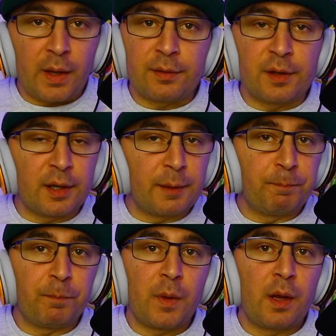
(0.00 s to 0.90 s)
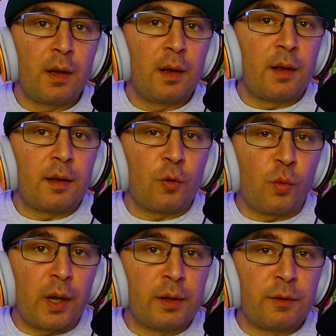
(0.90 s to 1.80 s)
the
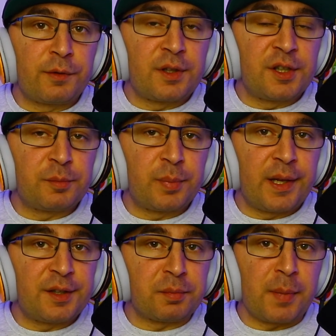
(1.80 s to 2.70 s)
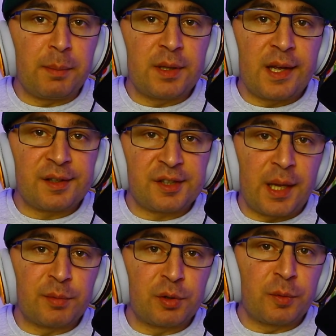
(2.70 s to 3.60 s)
quality of the displays, maybe there are
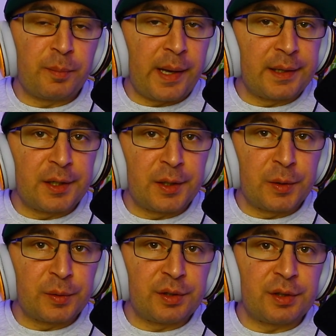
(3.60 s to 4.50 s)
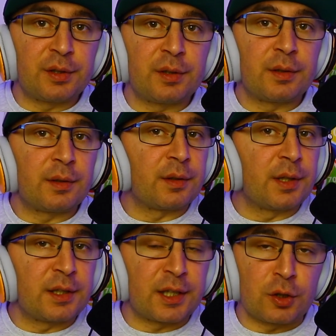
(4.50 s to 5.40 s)
Samsung panels,
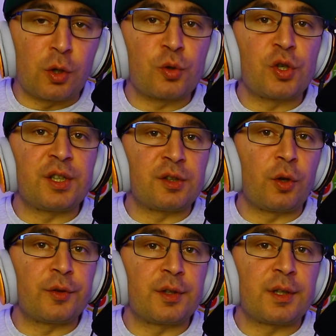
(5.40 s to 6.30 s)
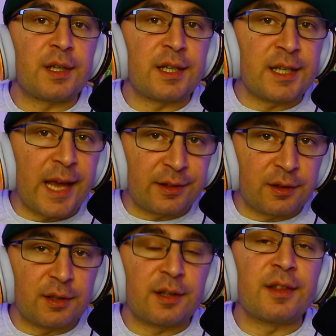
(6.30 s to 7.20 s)
the technology is not yet
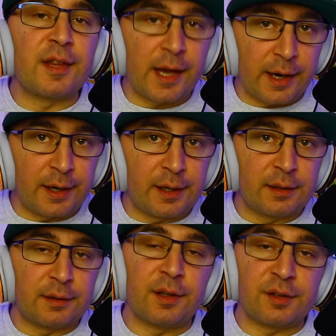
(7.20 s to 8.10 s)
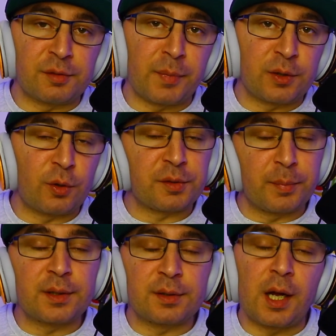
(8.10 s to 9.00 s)
there. This is my thoughts,
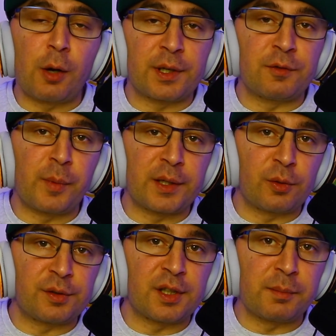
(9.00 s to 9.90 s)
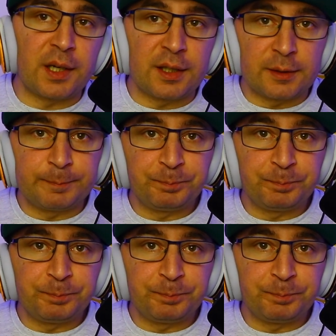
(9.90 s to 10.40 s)
but I'll give you my thoughts in a minute.